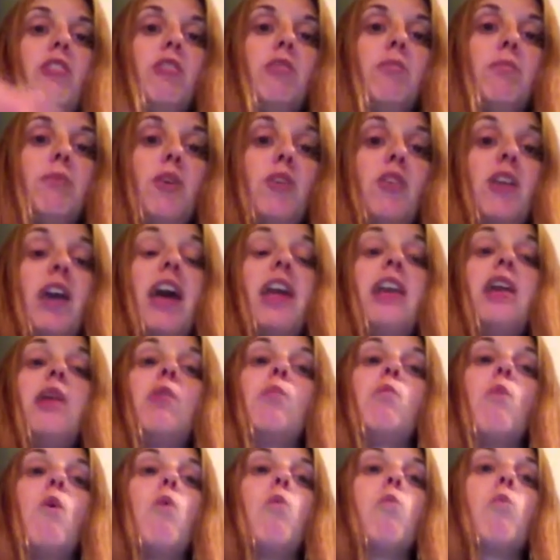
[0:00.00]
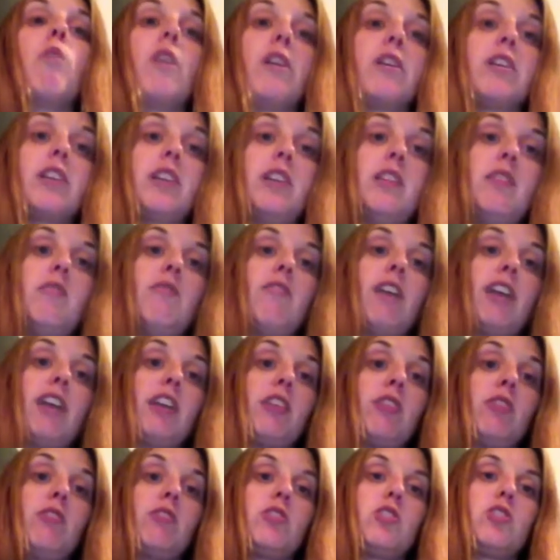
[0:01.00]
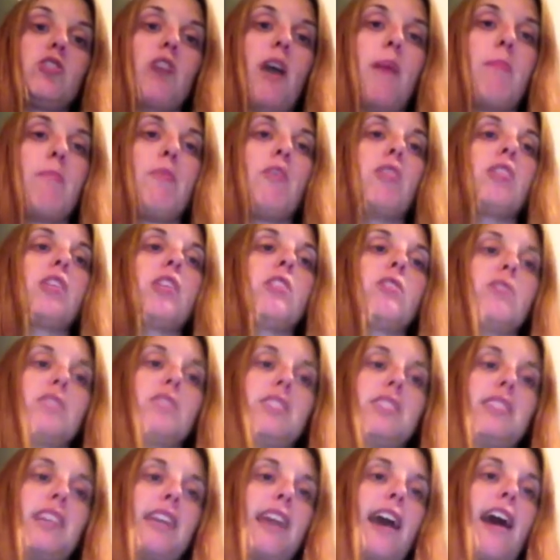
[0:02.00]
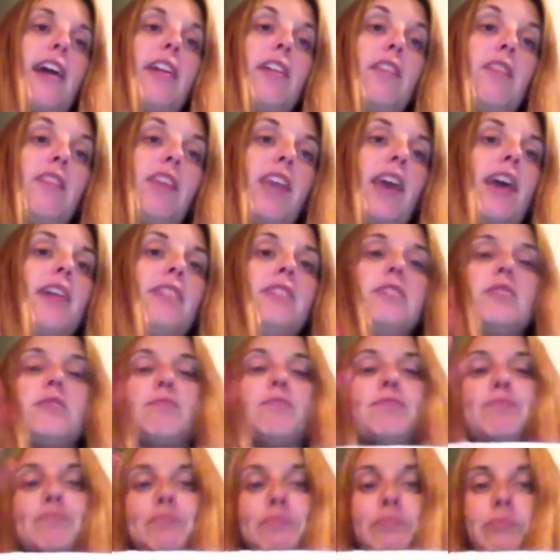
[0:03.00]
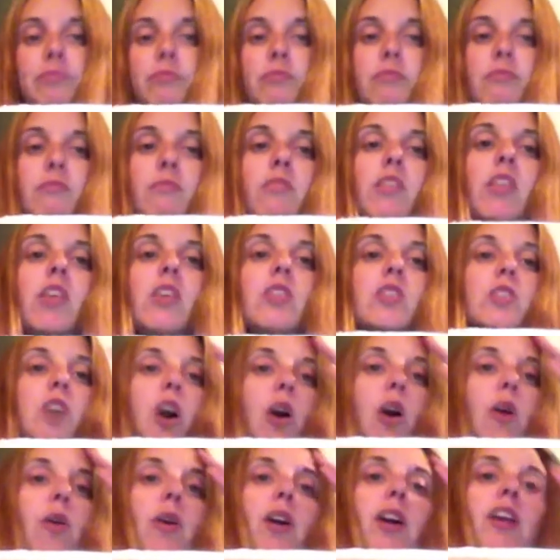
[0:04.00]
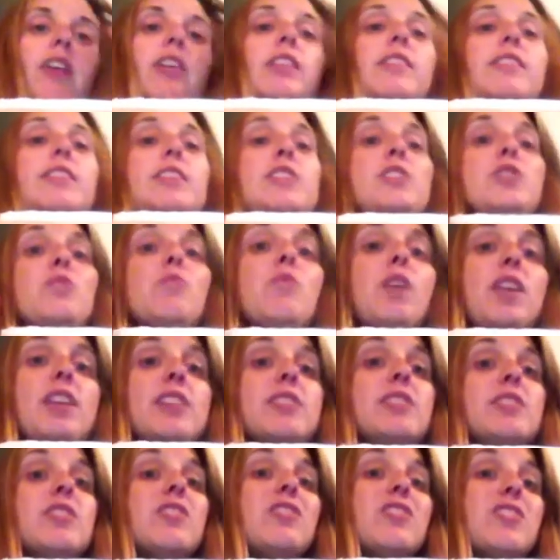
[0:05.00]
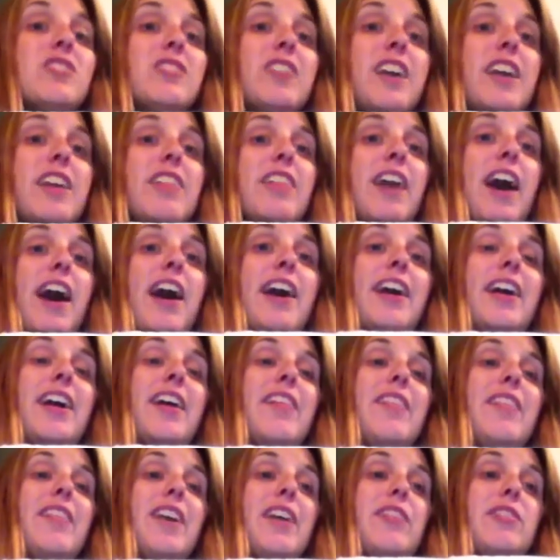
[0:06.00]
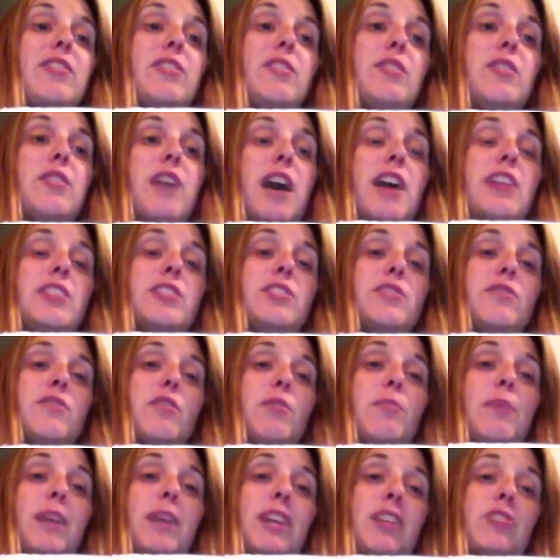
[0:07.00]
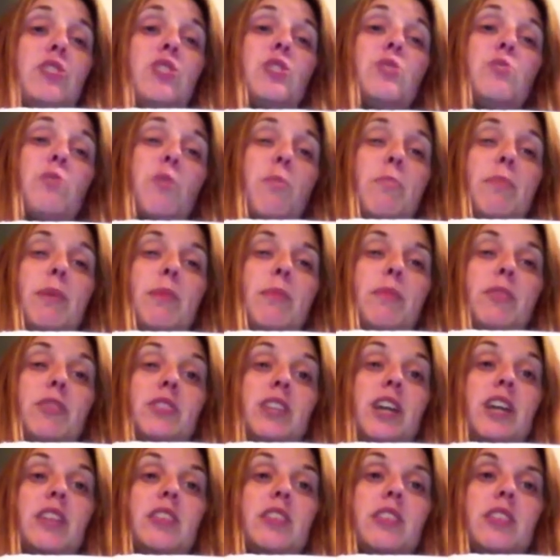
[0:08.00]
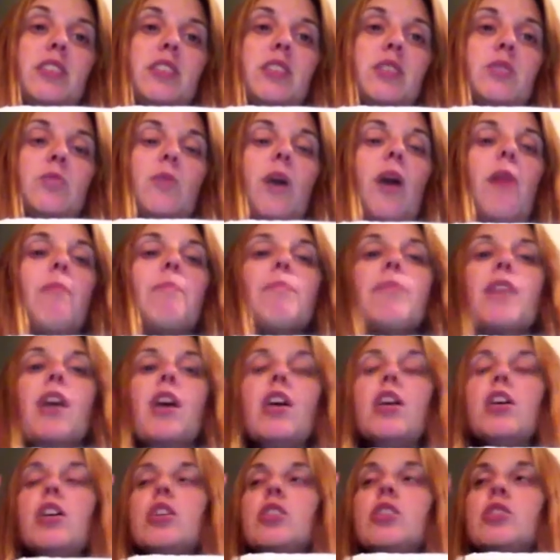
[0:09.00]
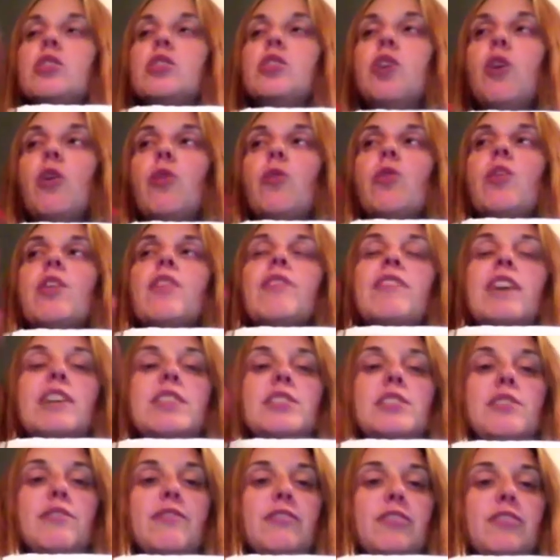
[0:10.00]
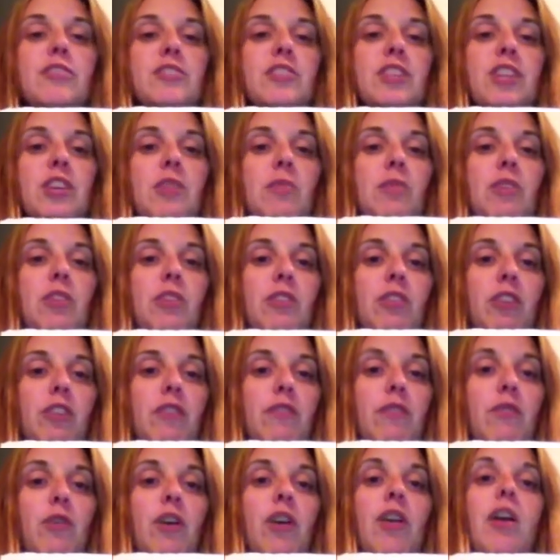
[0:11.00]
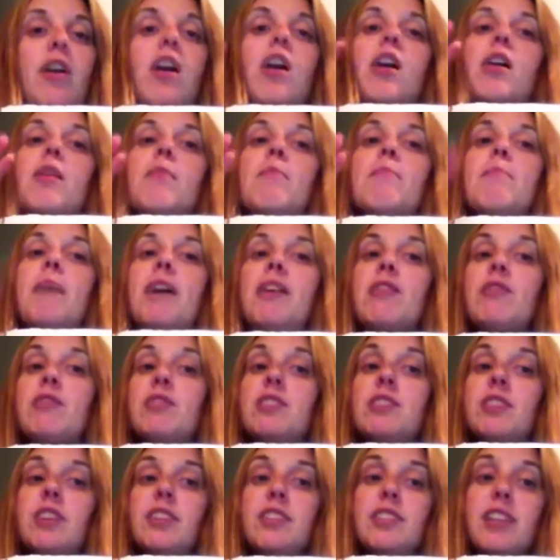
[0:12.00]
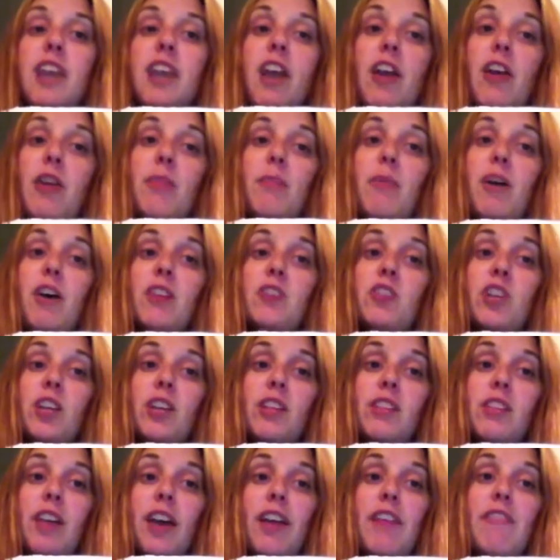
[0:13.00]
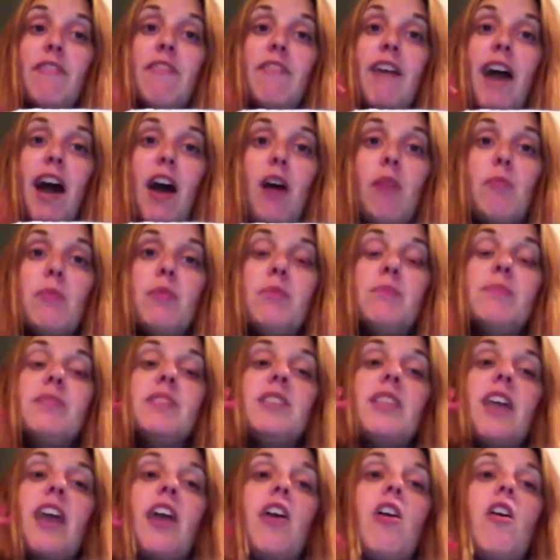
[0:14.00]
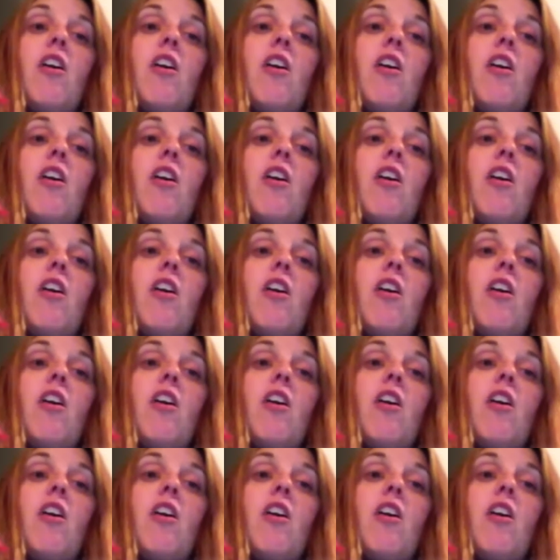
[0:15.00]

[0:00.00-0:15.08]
book, and it won't work in a regular scrapbook. It'll stick out at the end. So, unless you want it to look like that, and then the end of your pages won't be protected as well. So, that's the first thing you want to look for. Michael's does carry Project Life albums. They